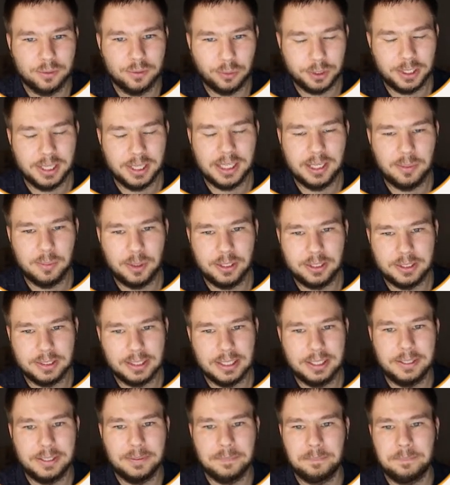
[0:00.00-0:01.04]
for dynamic
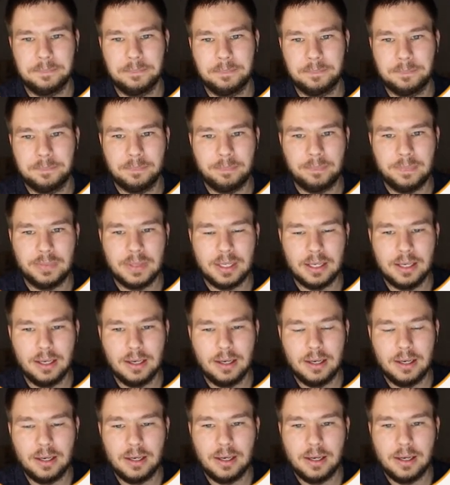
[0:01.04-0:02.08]
data.
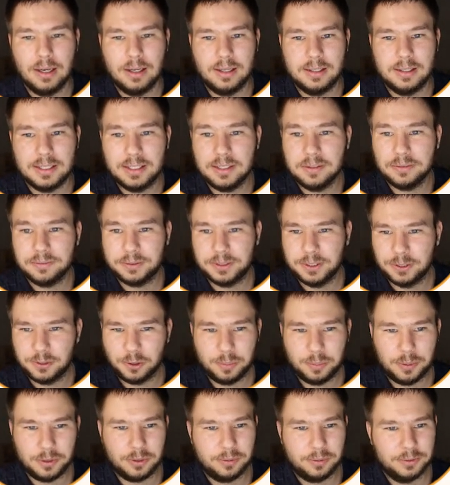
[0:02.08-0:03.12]
If the
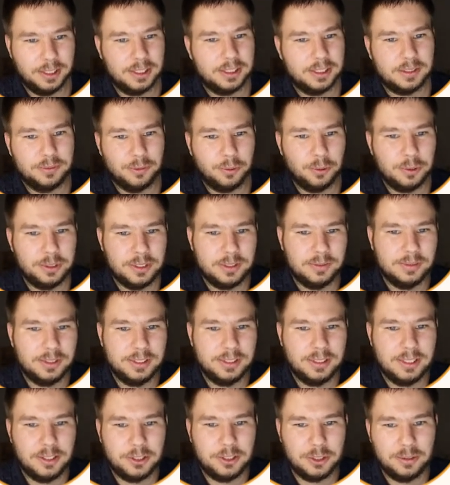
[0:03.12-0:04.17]
topic of data quality
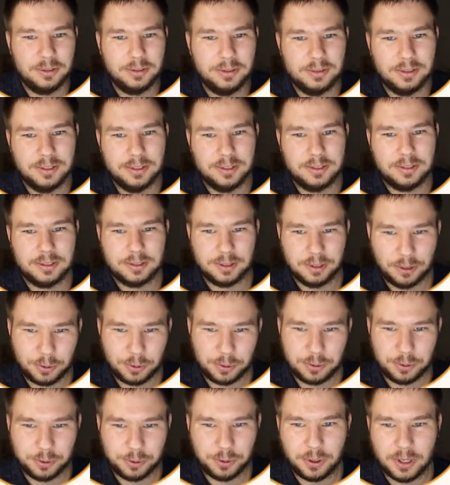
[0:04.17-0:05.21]
validation is
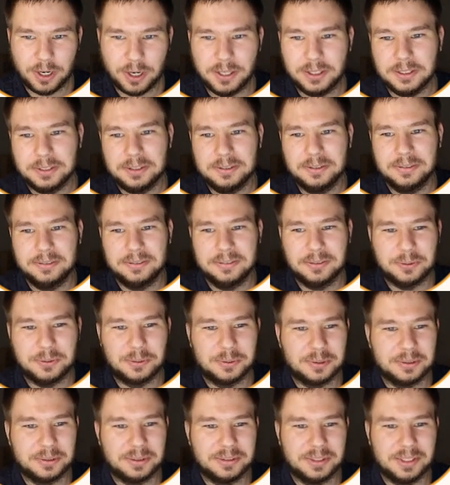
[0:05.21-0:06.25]
close to your heart,
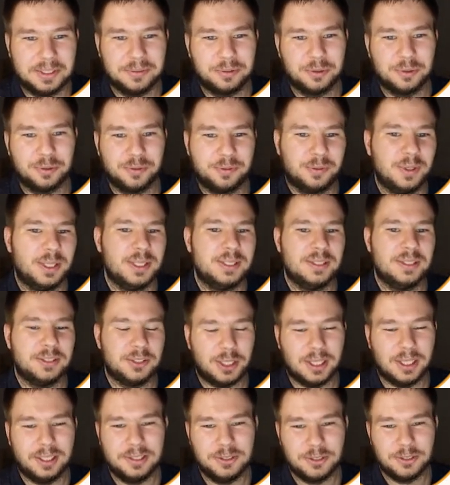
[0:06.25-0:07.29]
or if you're facing
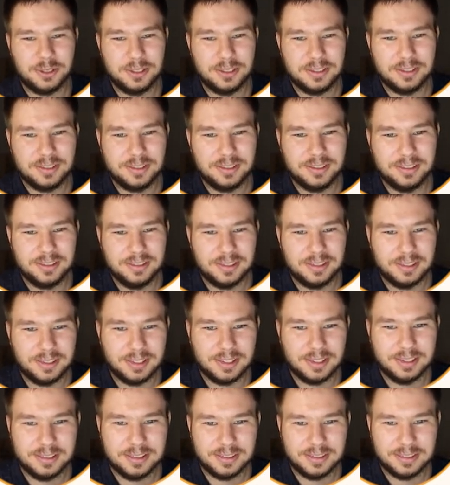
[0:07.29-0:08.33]
challenges
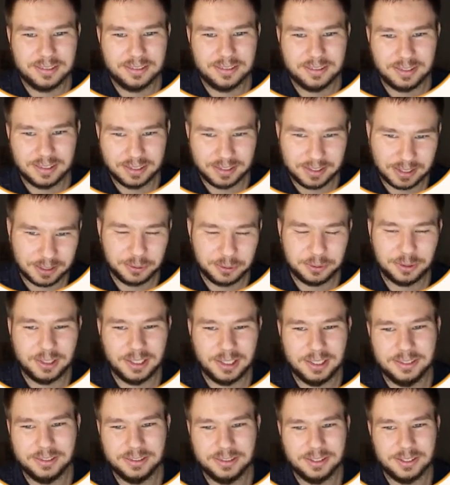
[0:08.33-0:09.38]
that I
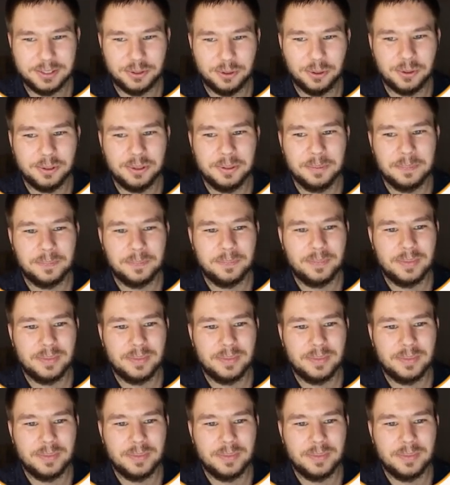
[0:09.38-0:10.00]
outline in this talk,